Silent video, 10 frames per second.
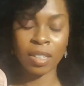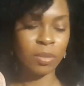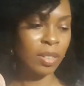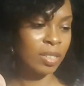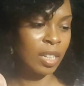
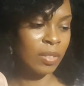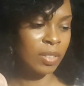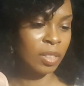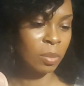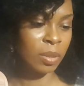What else did I have
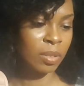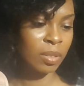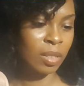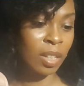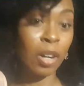in this one?
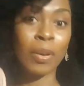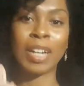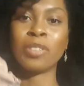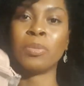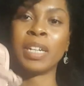Oh, I
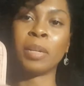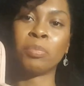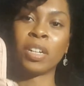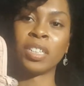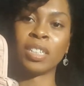had all my like
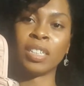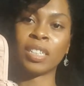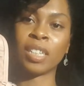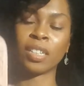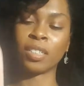brushes in
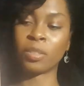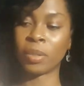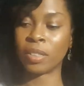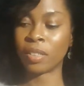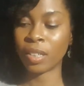this section as
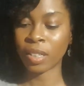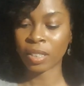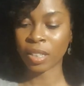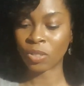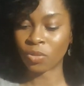well.
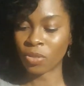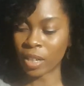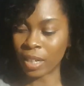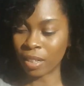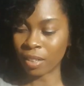it's
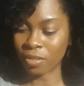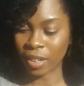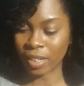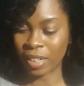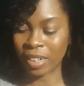really
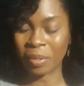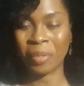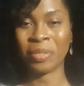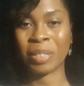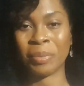great, and I'm
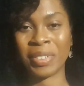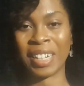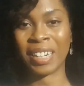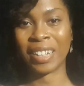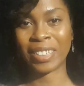someone
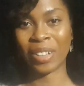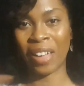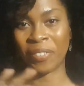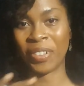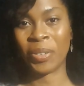that likes
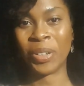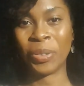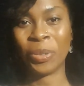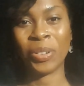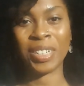everything quite
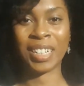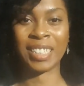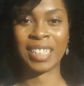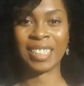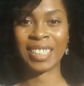
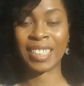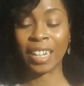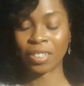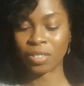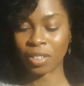organised and
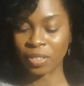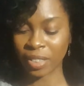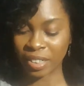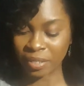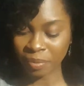sectioned off.
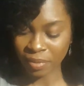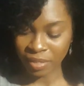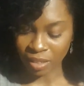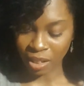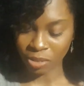So
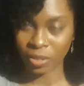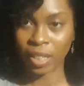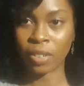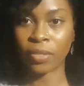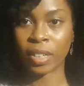that was
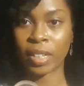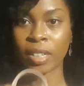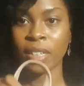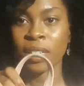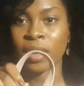really lovely.
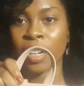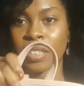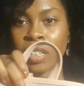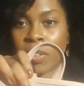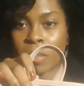I
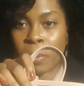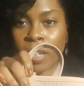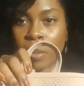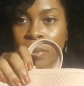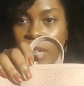don't know if it's
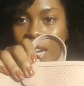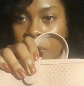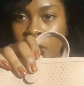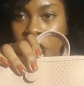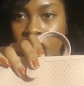picking up on
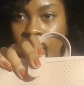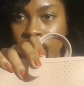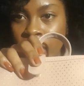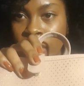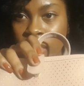camera,
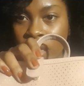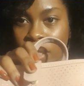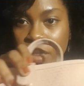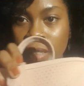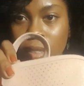but it's
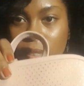a.